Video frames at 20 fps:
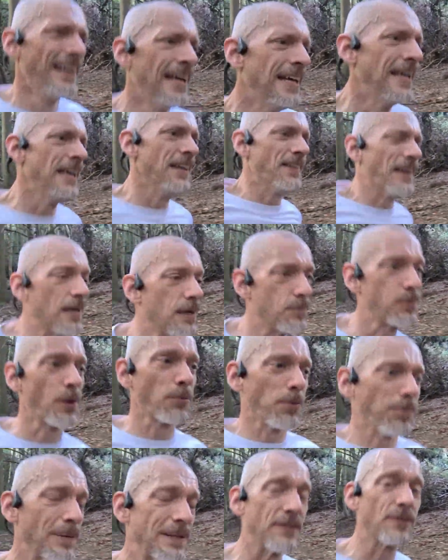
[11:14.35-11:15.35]
they're
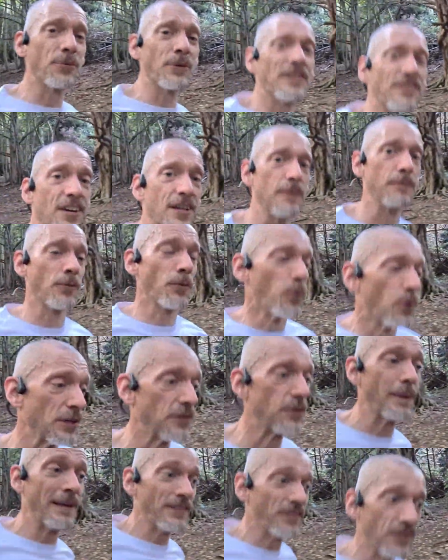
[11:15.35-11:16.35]
probably 3 times more
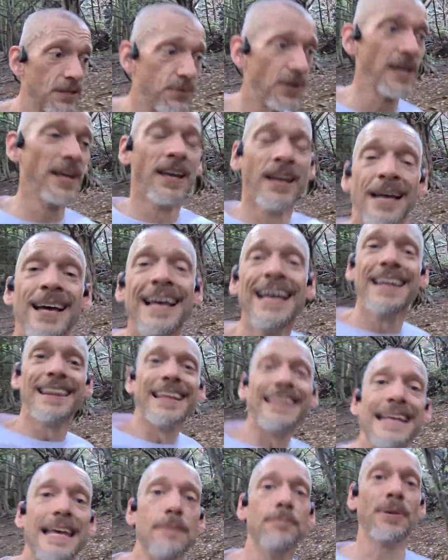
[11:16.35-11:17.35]
expensive than the
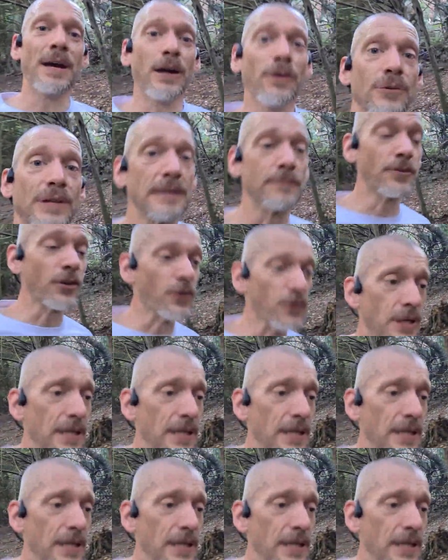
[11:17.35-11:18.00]
MPOW Flame 2.